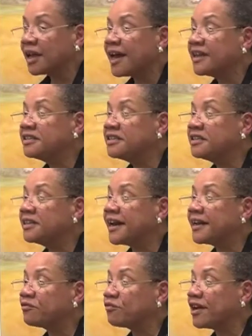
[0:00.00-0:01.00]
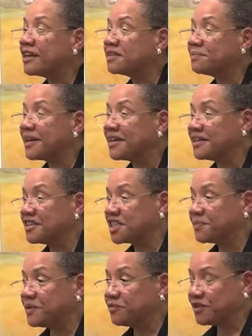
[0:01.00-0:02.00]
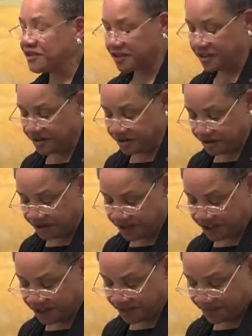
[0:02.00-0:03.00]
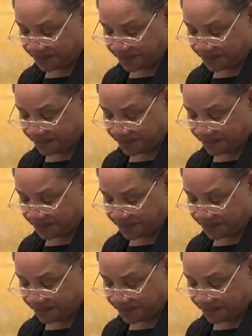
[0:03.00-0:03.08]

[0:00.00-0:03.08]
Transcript: I did not write my husband with the news.